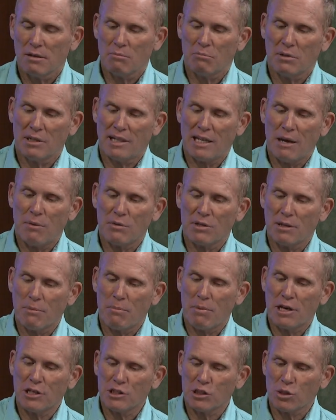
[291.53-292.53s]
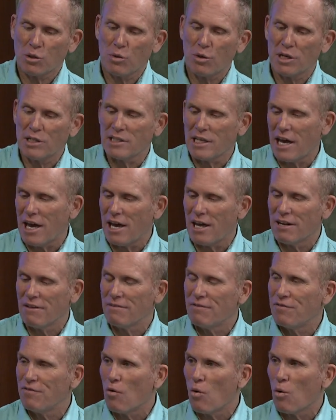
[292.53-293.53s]
but they were the best choice out
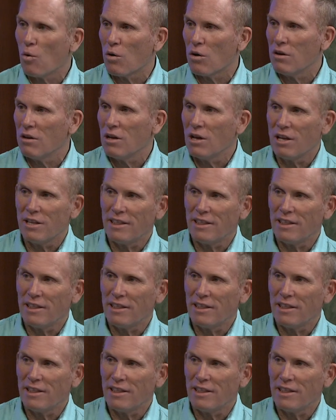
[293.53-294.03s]
of four